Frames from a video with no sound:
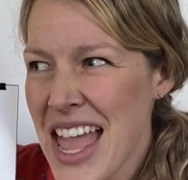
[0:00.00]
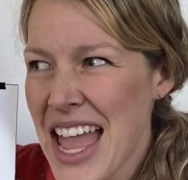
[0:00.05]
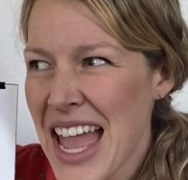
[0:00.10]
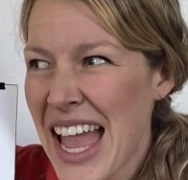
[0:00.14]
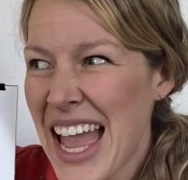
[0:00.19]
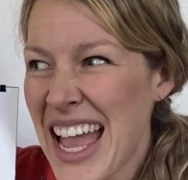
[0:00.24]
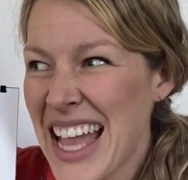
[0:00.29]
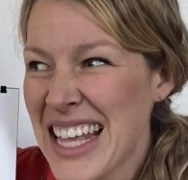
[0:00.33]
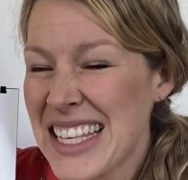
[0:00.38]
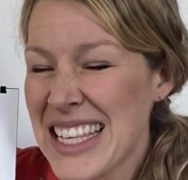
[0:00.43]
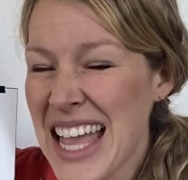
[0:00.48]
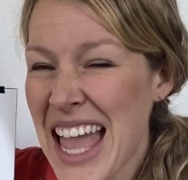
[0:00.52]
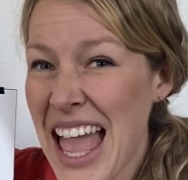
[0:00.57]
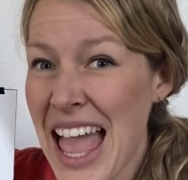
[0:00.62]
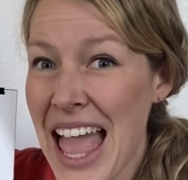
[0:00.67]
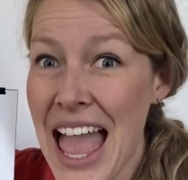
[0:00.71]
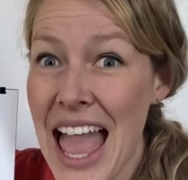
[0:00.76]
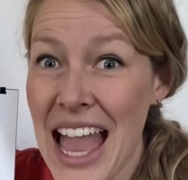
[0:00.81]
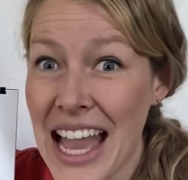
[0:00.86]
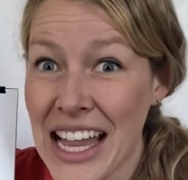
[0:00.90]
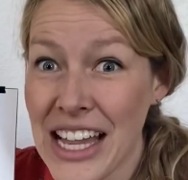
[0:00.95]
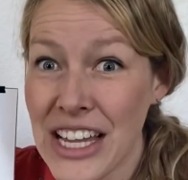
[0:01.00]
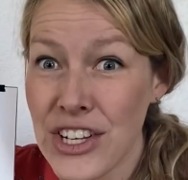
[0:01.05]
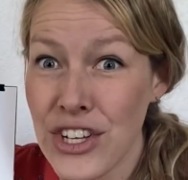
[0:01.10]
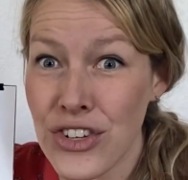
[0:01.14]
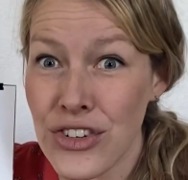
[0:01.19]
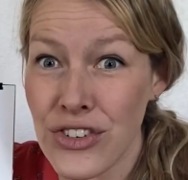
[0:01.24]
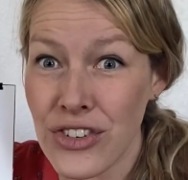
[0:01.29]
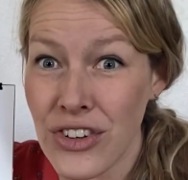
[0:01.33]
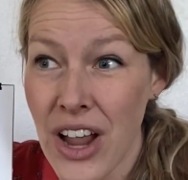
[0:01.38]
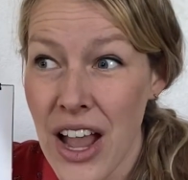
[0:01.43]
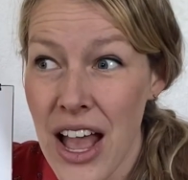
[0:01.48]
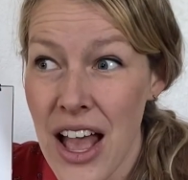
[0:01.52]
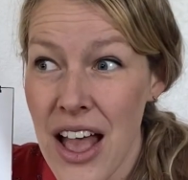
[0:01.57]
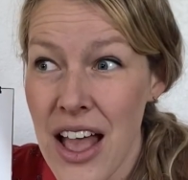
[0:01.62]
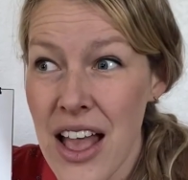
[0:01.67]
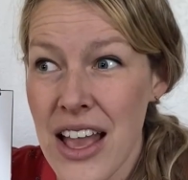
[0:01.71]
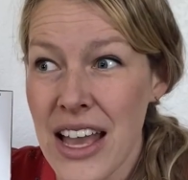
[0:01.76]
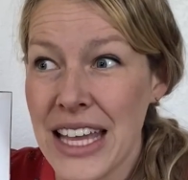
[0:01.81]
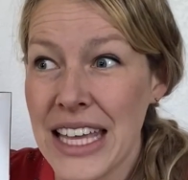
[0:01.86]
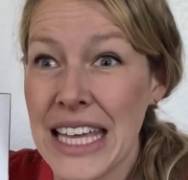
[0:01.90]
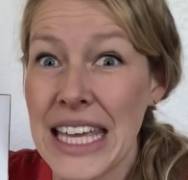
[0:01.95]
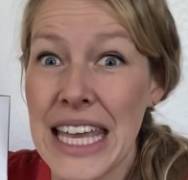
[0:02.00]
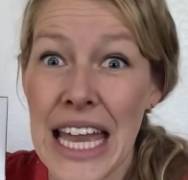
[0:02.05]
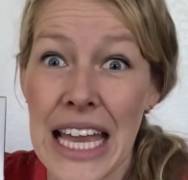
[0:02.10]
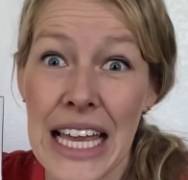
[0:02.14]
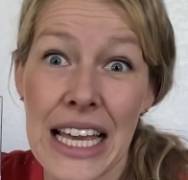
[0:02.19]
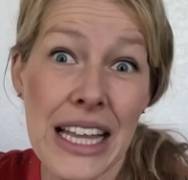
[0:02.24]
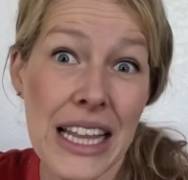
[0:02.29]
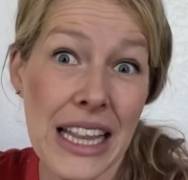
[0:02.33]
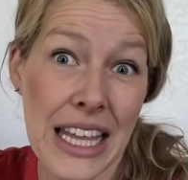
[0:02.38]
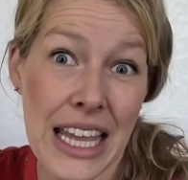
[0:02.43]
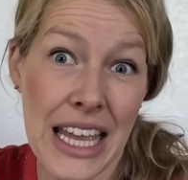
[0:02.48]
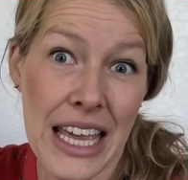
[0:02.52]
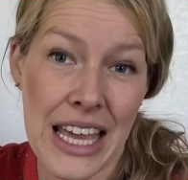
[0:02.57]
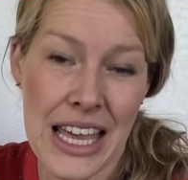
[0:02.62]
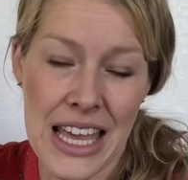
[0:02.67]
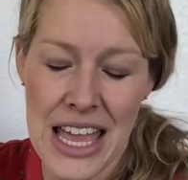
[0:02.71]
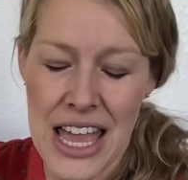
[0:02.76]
it's extra giggly.